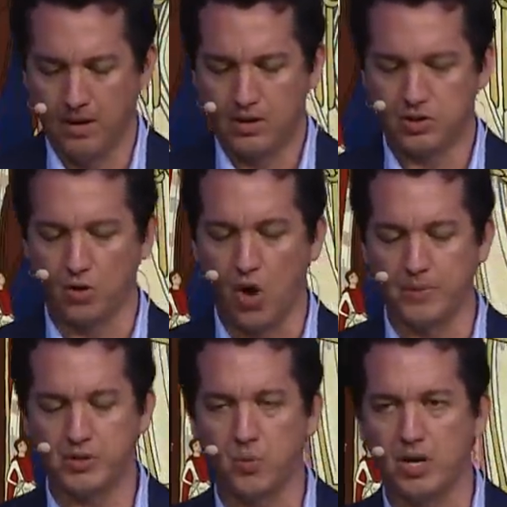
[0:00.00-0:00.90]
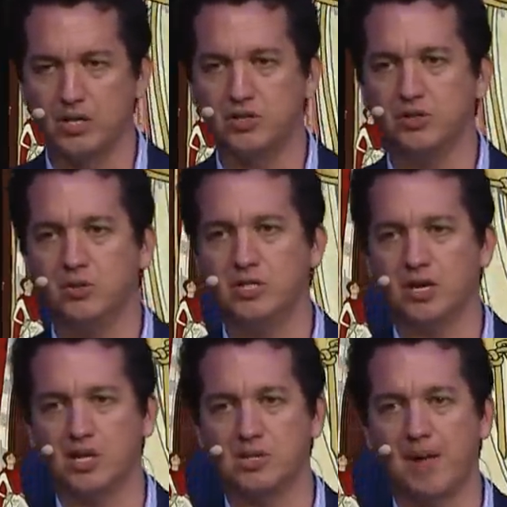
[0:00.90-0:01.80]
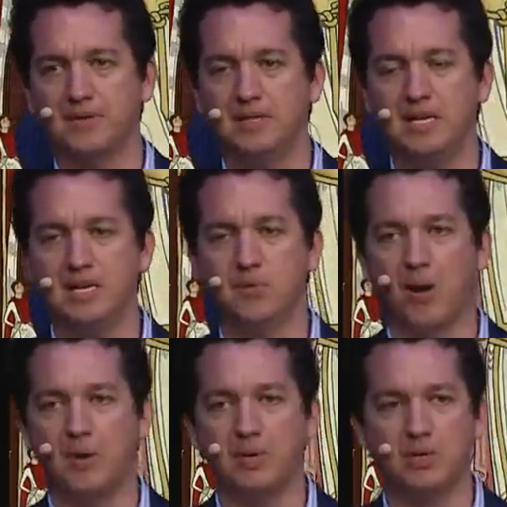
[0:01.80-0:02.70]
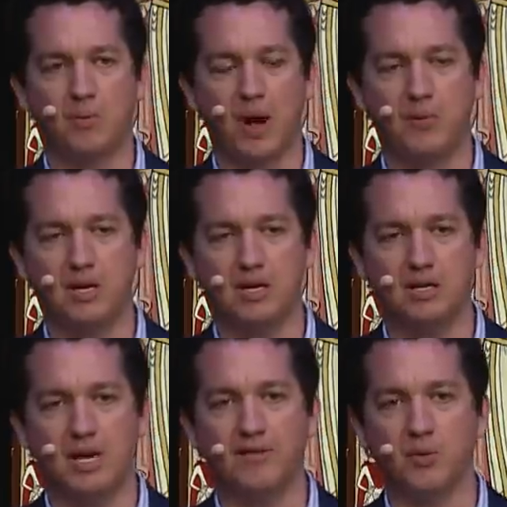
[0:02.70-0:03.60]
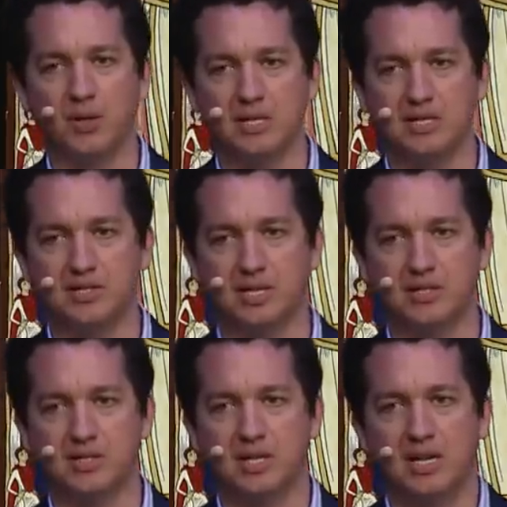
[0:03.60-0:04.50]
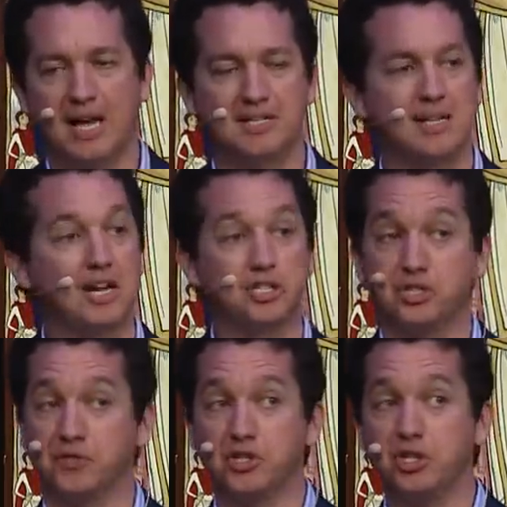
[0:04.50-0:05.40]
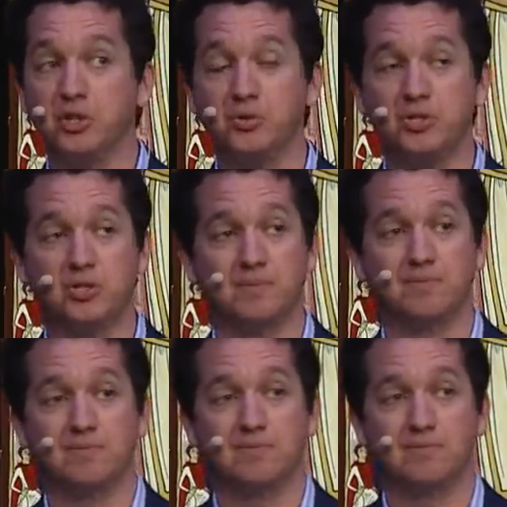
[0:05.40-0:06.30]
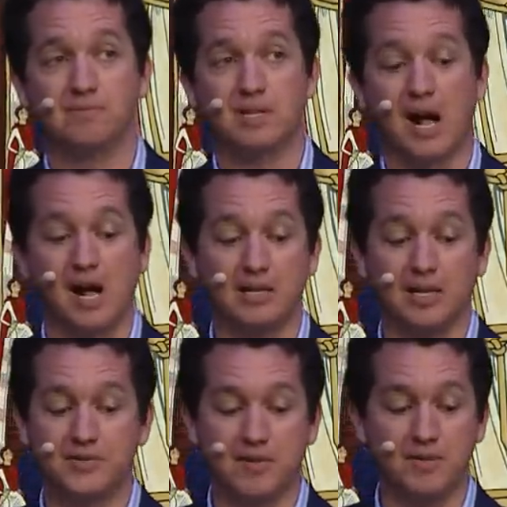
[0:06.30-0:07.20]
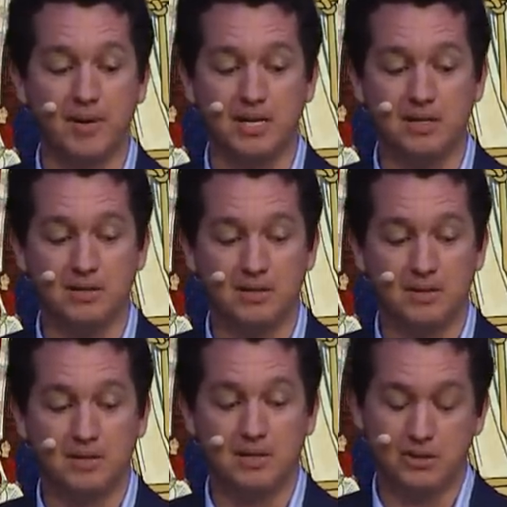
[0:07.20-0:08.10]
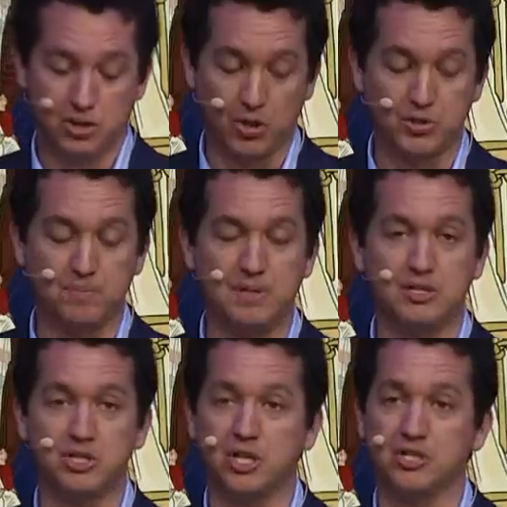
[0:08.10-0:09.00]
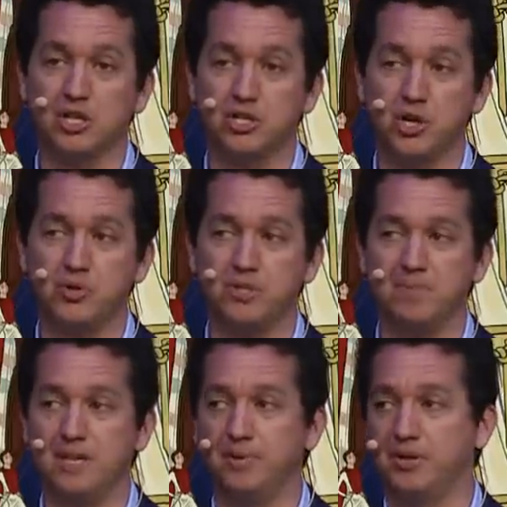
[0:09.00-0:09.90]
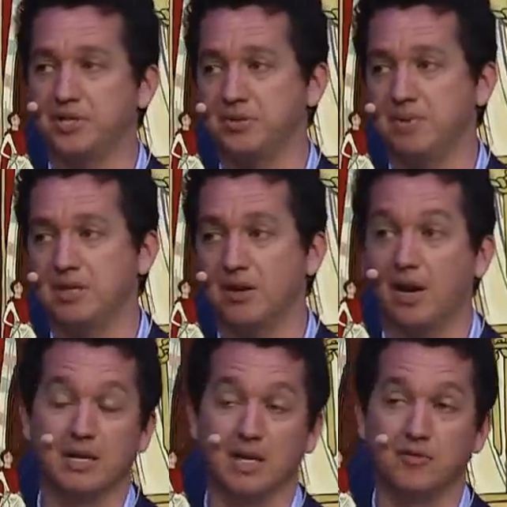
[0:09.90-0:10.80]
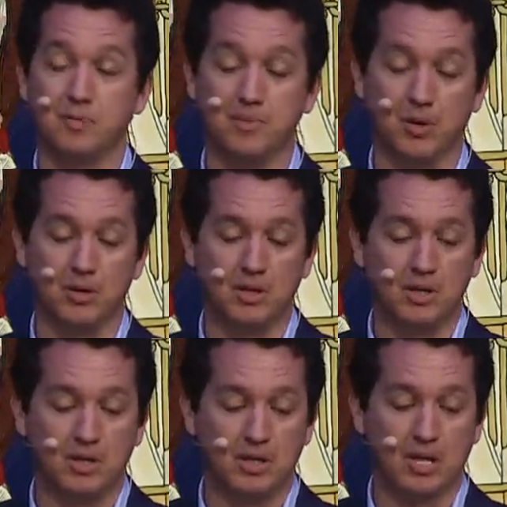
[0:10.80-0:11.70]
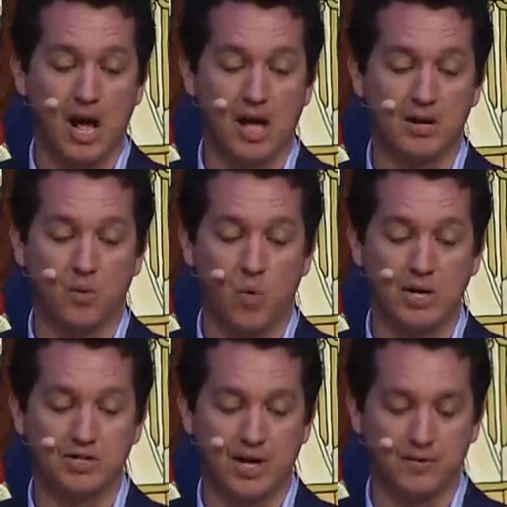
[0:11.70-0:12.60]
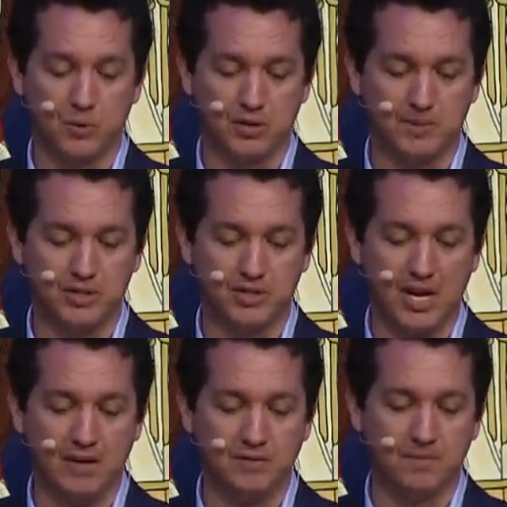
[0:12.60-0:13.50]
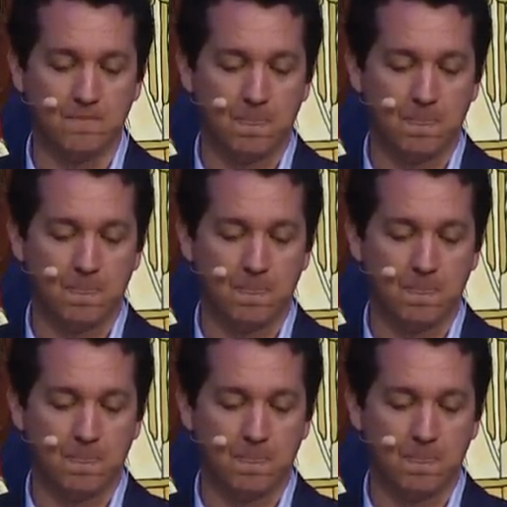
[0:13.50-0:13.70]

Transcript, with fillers: So Romans 1 and 2, he talks about the need, why we why we everyone needs this. And it's not just for Jews. God loves everybody. Chosen just because there are chosen people doesn't mean there are unloved people. God wants everyone to be saved,